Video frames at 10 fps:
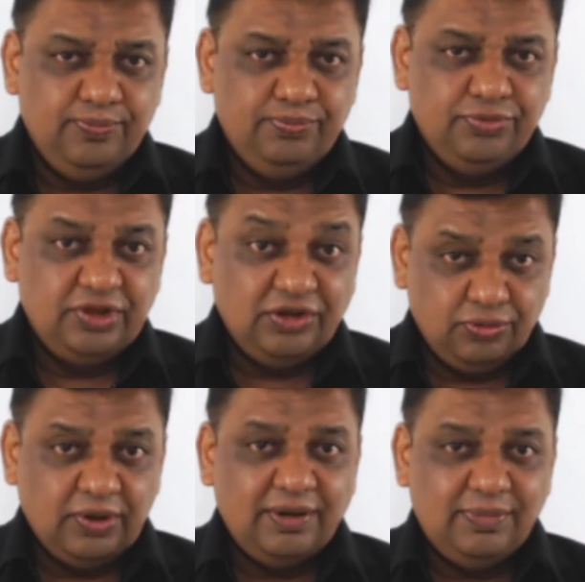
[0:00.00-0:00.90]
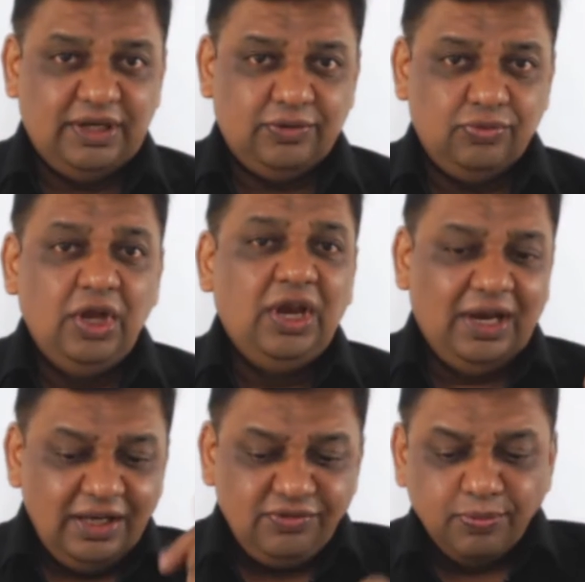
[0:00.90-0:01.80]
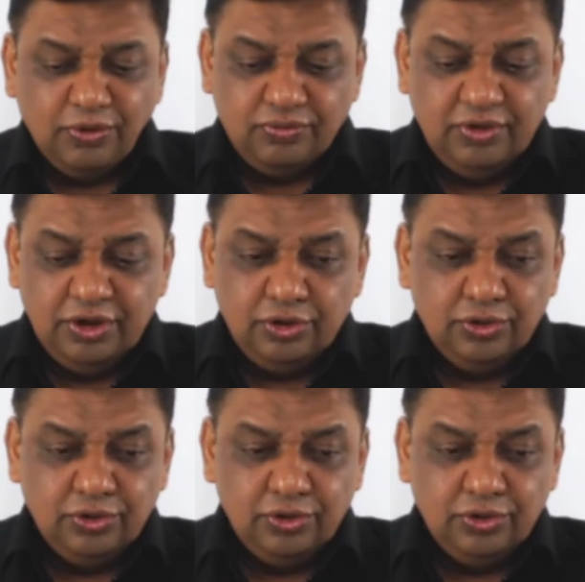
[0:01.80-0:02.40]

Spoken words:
That's what I believe. Let's move to the